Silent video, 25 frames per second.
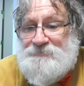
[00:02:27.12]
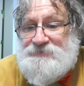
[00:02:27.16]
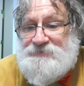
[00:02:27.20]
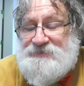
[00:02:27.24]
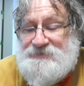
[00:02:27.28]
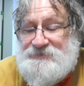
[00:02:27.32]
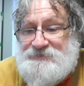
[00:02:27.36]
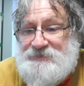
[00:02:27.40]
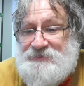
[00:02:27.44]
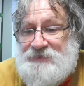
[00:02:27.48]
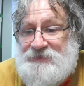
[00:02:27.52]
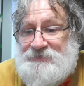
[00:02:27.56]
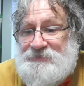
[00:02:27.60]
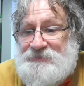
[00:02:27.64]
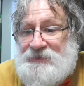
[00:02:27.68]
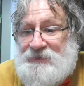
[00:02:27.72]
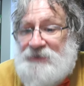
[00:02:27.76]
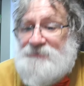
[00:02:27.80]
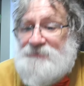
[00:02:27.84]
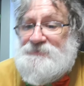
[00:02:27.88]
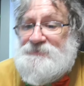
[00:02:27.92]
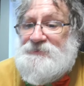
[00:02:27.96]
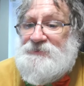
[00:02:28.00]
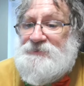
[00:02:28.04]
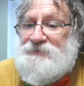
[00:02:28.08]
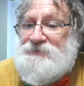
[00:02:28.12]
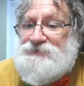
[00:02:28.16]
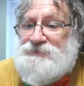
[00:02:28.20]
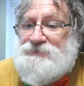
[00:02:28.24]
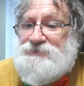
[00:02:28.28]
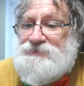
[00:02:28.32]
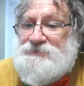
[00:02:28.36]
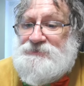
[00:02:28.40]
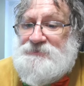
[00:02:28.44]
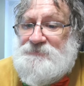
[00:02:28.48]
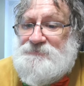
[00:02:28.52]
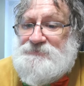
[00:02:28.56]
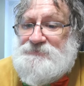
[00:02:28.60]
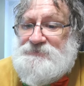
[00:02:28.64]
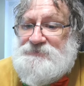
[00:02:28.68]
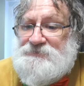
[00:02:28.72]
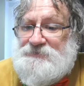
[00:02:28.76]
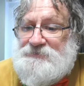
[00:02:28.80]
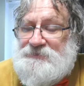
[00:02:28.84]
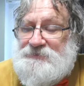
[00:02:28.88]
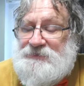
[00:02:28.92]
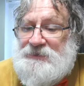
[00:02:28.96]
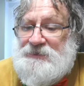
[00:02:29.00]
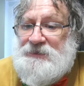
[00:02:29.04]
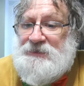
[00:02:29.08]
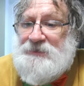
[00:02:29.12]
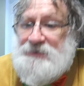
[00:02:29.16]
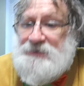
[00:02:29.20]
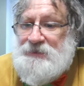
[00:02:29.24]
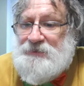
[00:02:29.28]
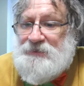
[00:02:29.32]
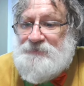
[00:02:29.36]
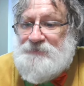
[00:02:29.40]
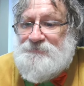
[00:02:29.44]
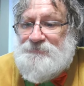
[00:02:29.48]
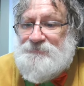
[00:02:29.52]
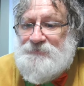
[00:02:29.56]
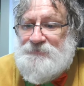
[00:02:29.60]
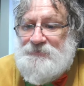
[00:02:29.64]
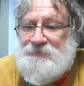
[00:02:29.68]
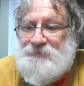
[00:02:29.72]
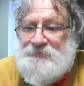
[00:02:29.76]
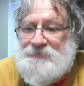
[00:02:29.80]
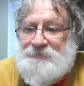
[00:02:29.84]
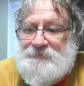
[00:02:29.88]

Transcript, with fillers: sustain the current initiatives enough.